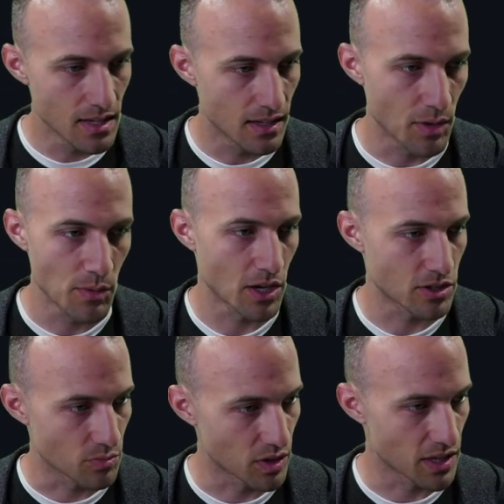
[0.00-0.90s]
maybe I
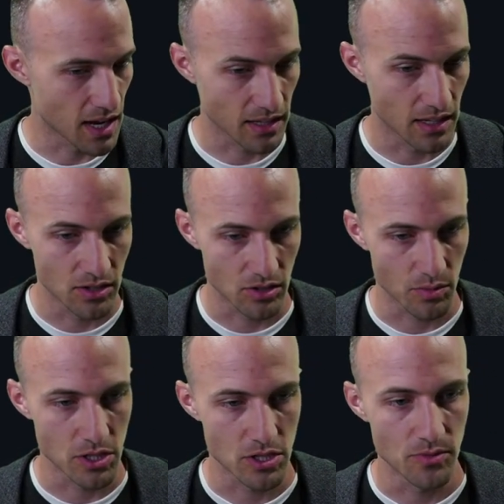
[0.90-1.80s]
should put that in the
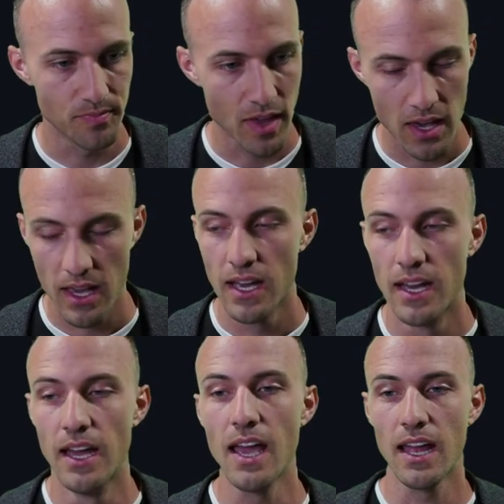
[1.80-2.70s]
description too.
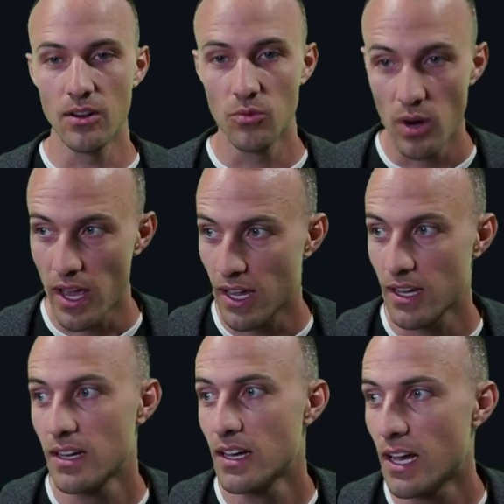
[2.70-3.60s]
Anyway,
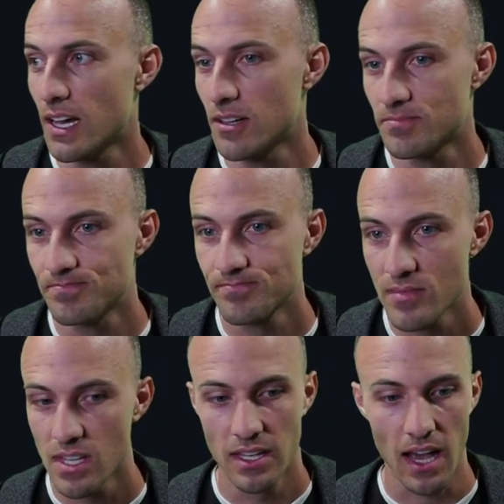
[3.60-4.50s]
um,
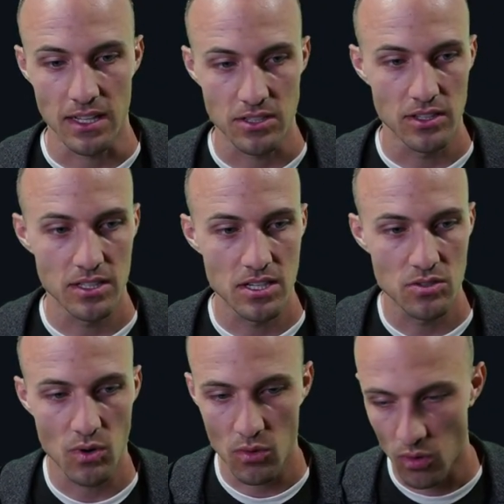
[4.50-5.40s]
yeah, so this
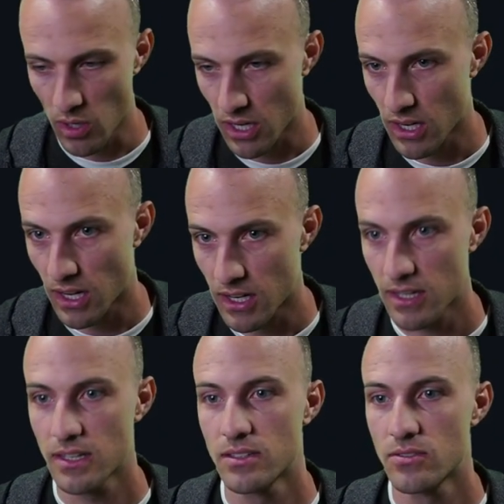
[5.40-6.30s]
is what we're working
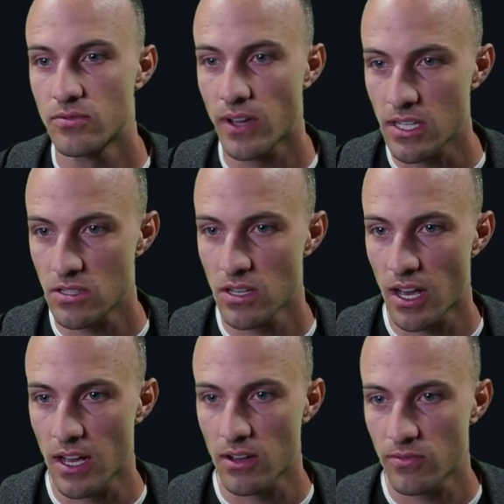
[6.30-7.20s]
on, Face,
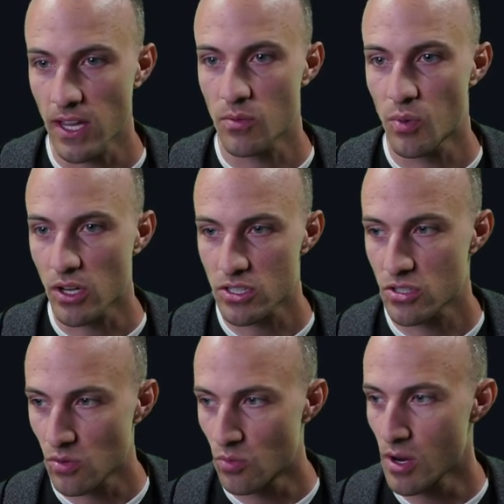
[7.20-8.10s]
uh,
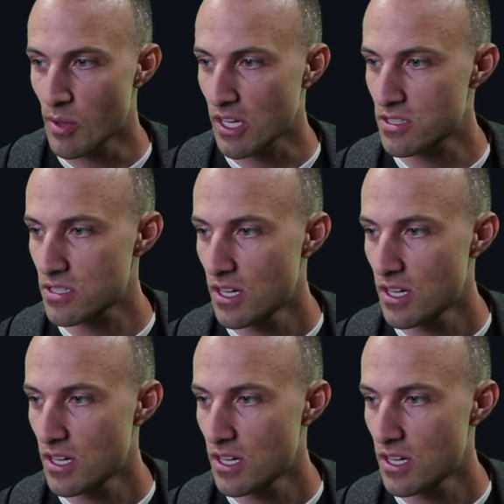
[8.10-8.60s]
Fakebooks Remix.